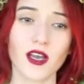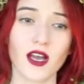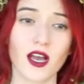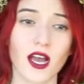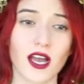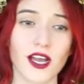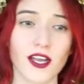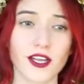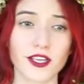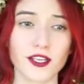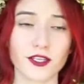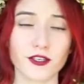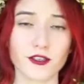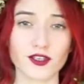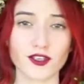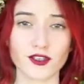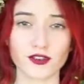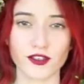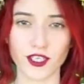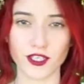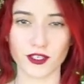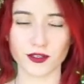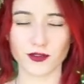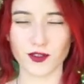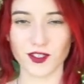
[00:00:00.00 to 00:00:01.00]
I
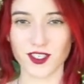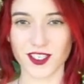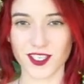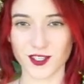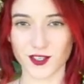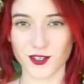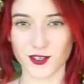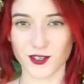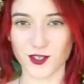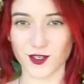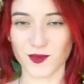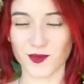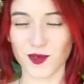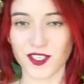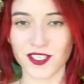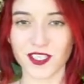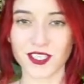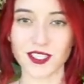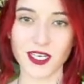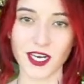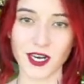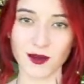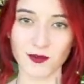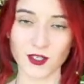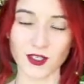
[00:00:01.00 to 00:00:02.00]
usually use scissors, but
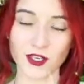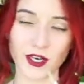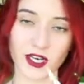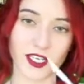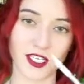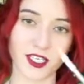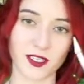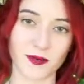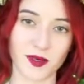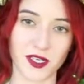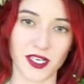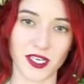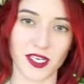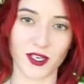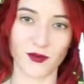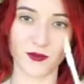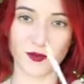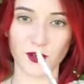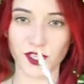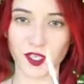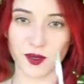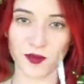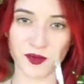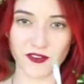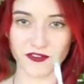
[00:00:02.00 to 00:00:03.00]
today I'm trying to be
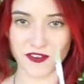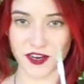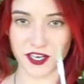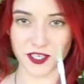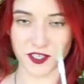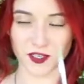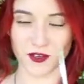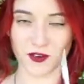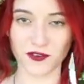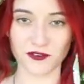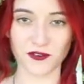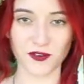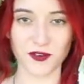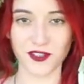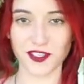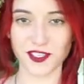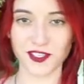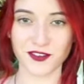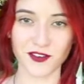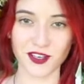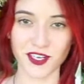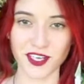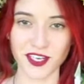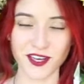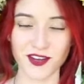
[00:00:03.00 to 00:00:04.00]
really professional for this
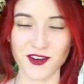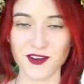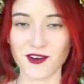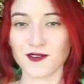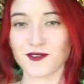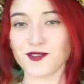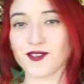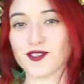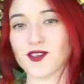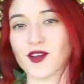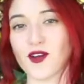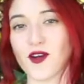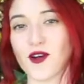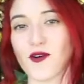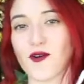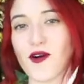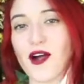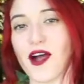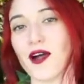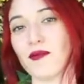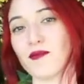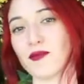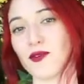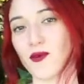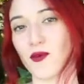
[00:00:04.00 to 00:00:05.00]
video, so
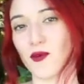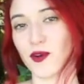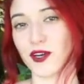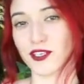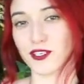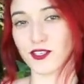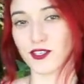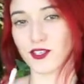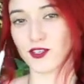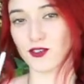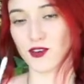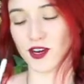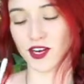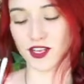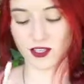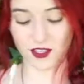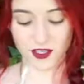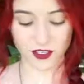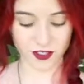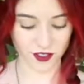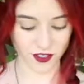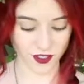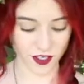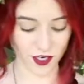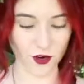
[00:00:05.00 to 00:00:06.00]
I'm going to try
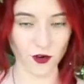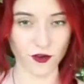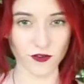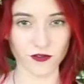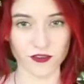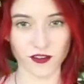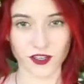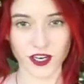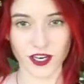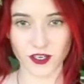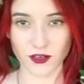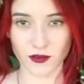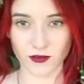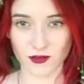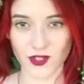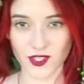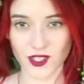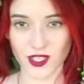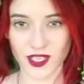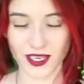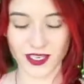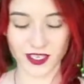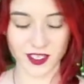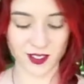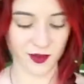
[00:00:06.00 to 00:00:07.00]
this. Hopefully I don't
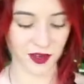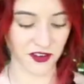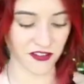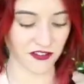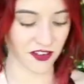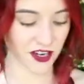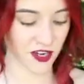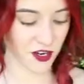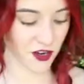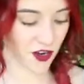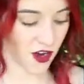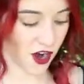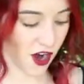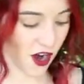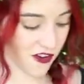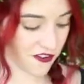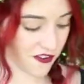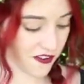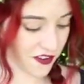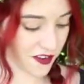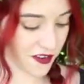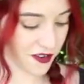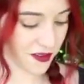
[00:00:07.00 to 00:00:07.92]
slice my finger off.